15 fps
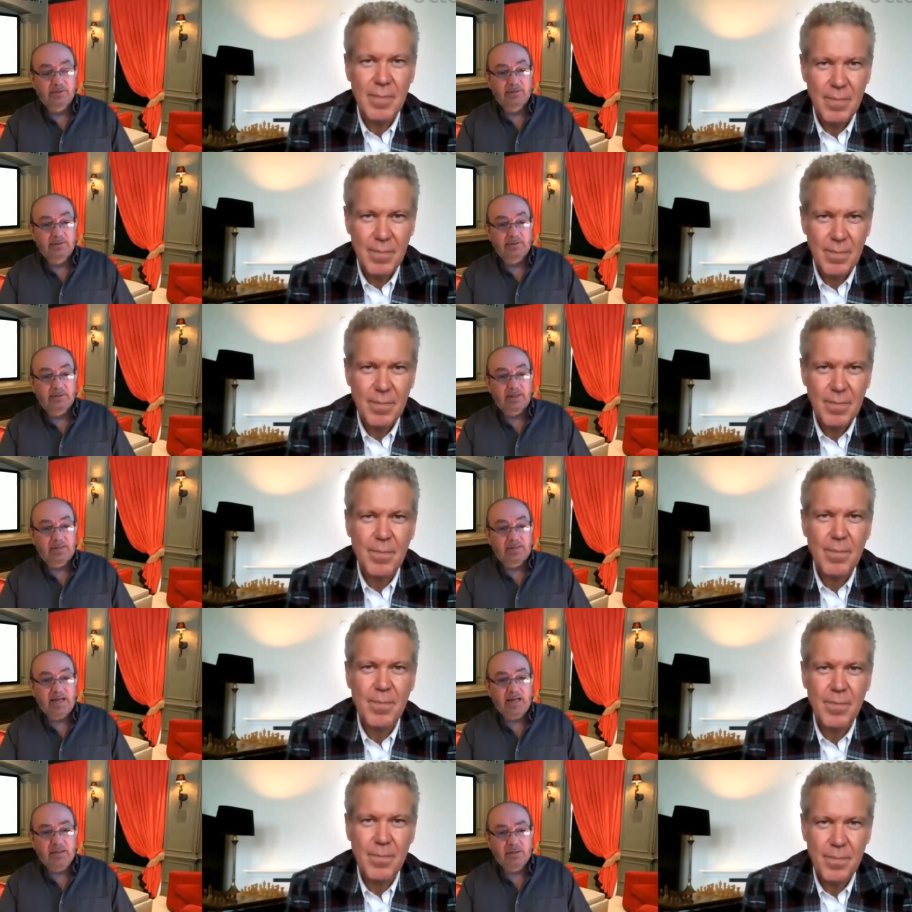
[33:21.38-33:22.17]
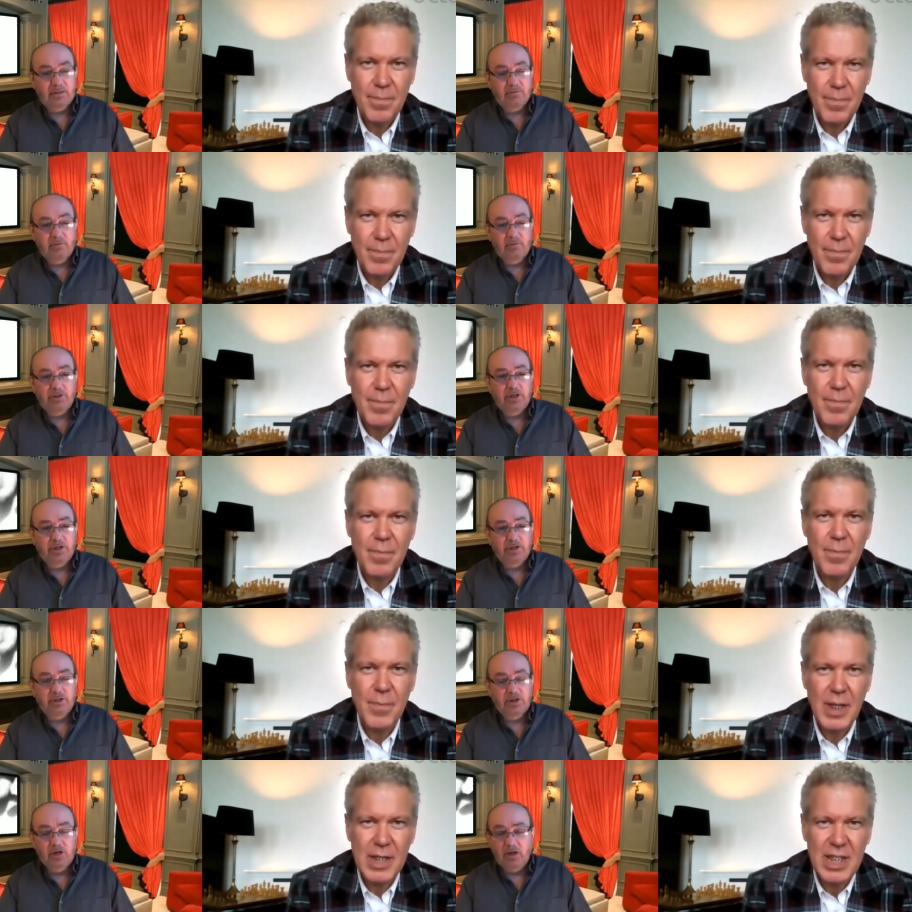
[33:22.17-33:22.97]
Speaker 1: The tent
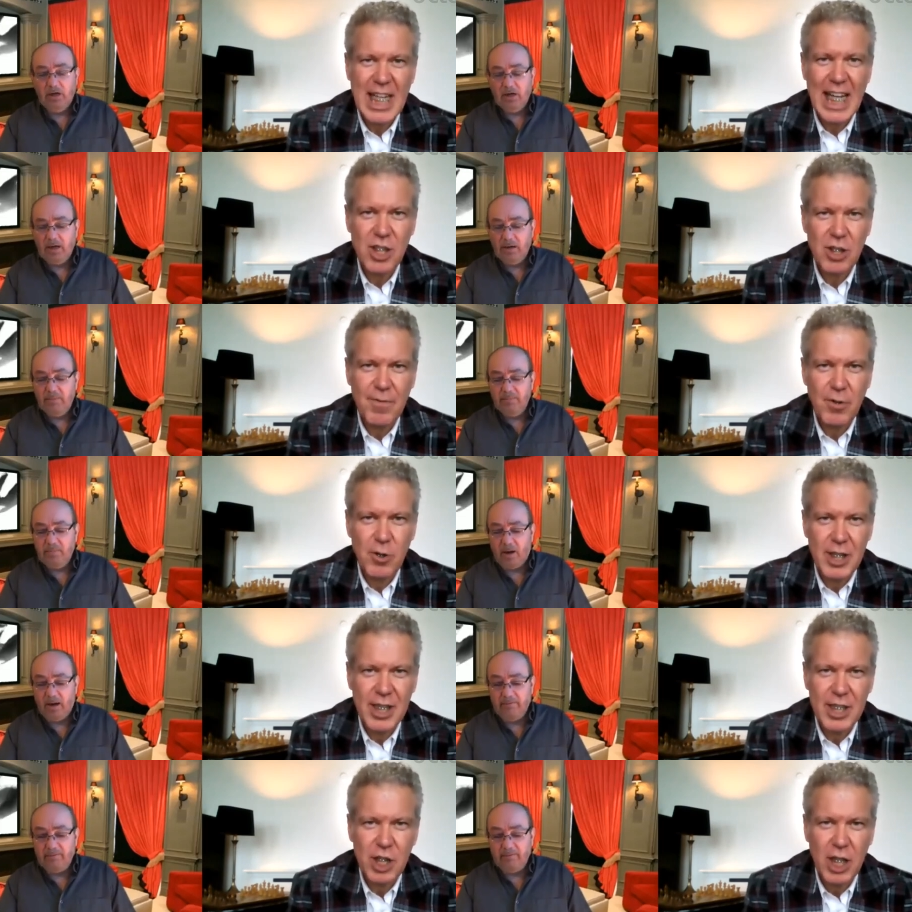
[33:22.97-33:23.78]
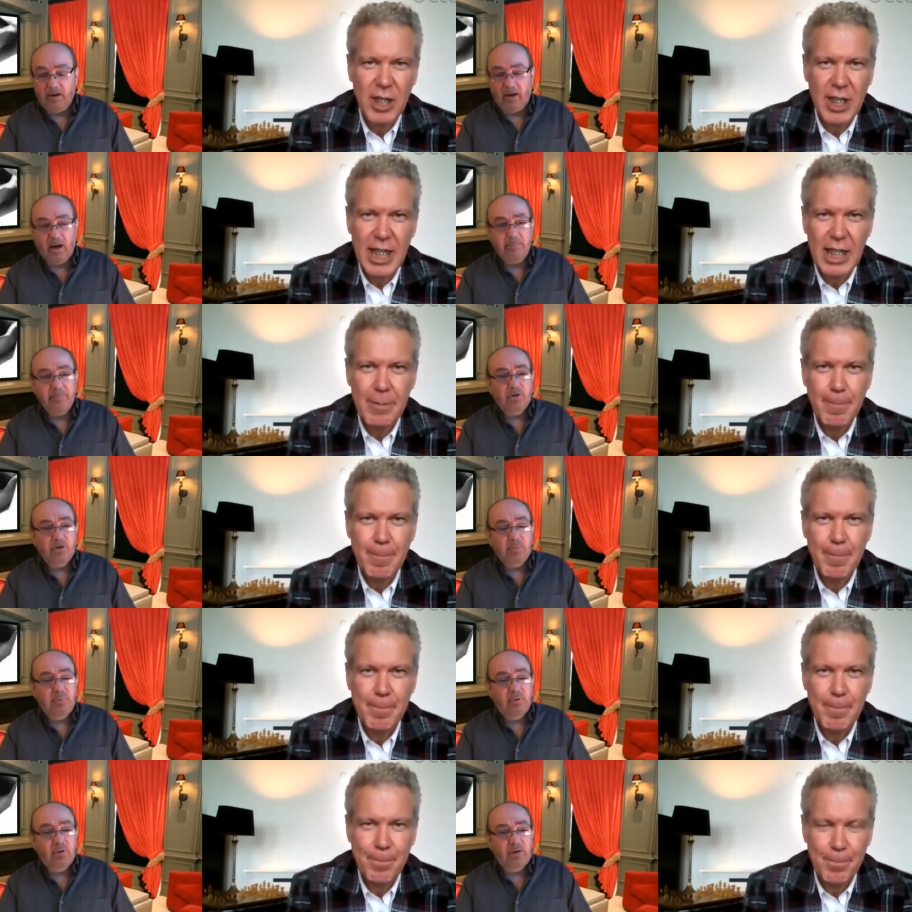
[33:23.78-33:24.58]
footage. Um, I, I'm going
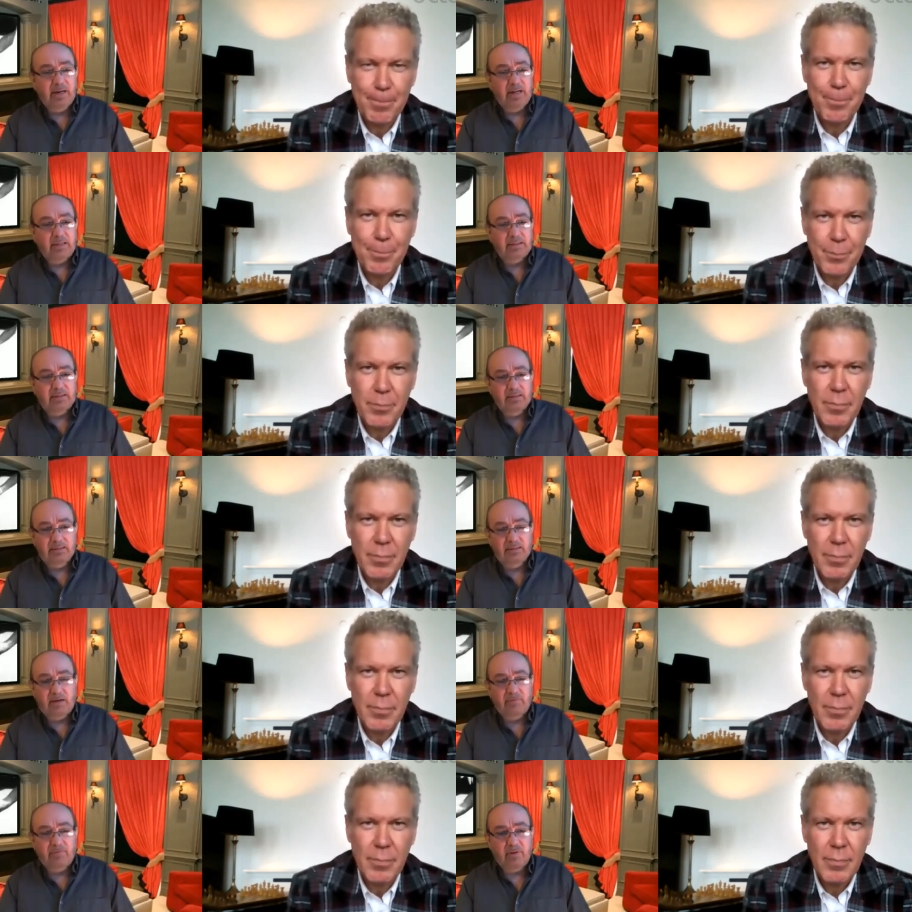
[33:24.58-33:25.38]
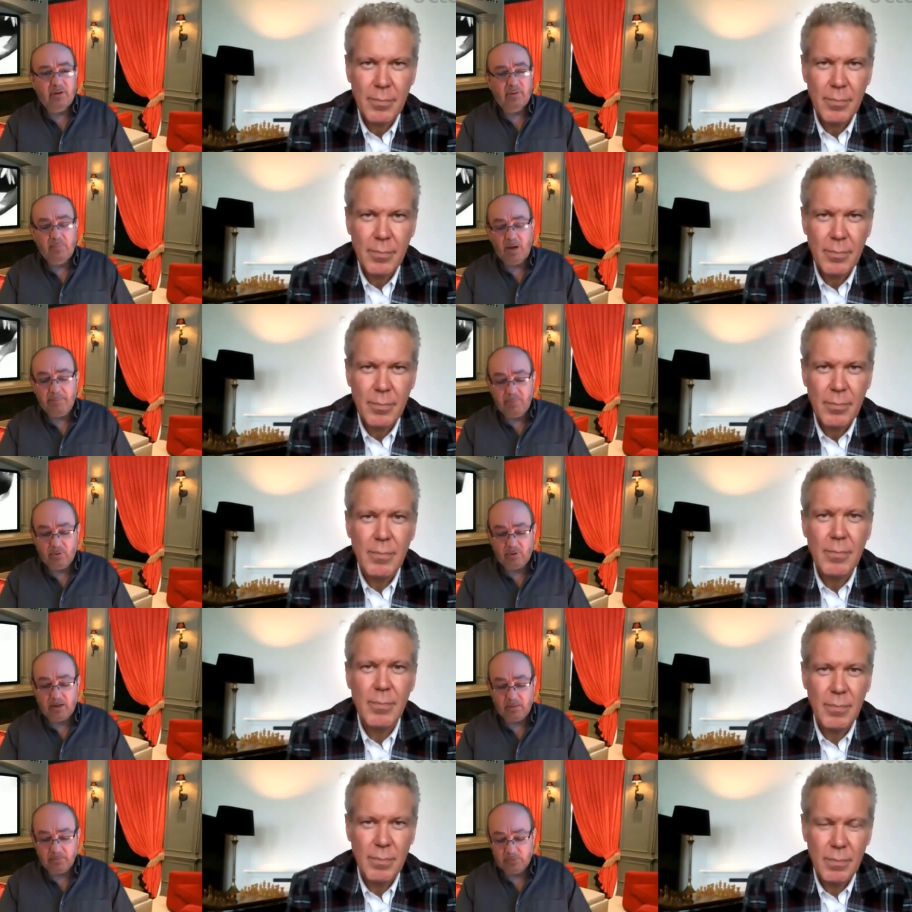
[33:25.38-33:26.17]
to put links and stuff. Uh, my book
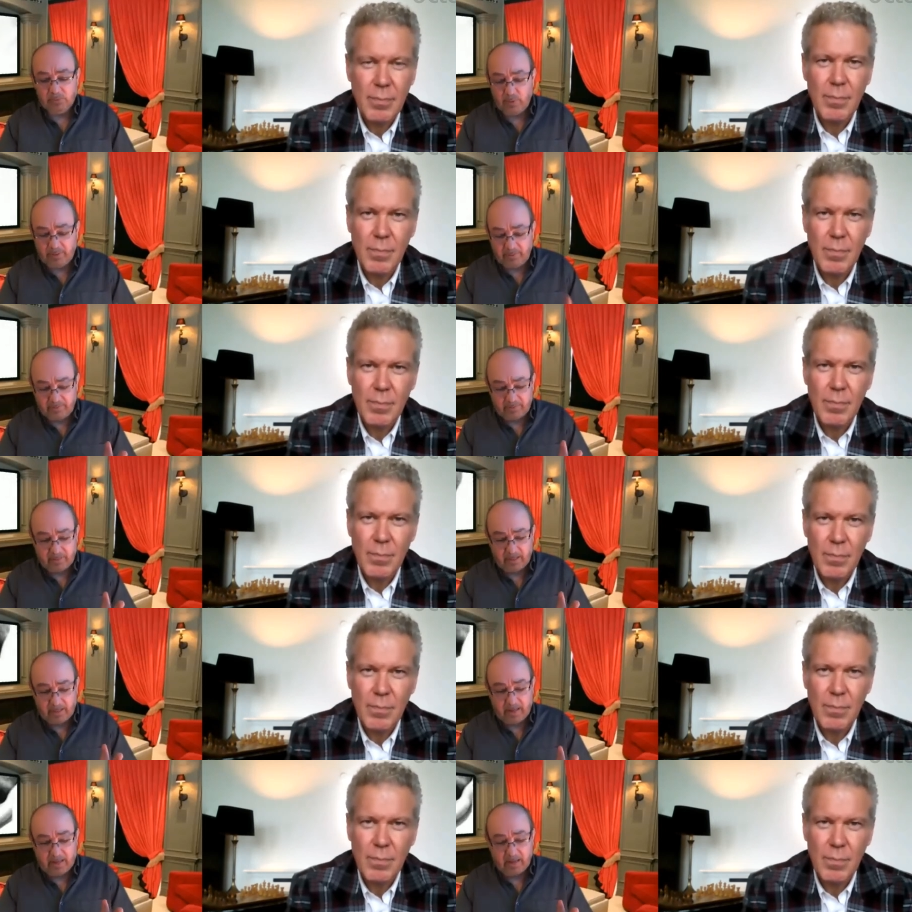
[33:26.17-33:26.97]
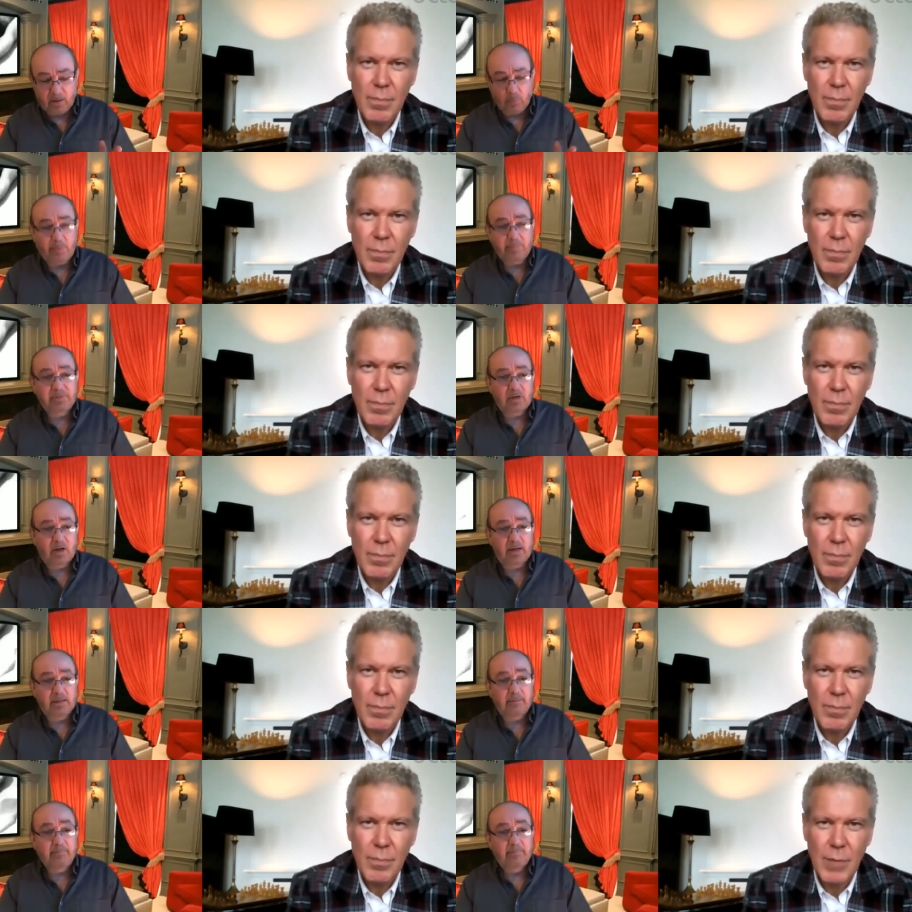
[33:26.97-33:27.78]
comes with uh, a website.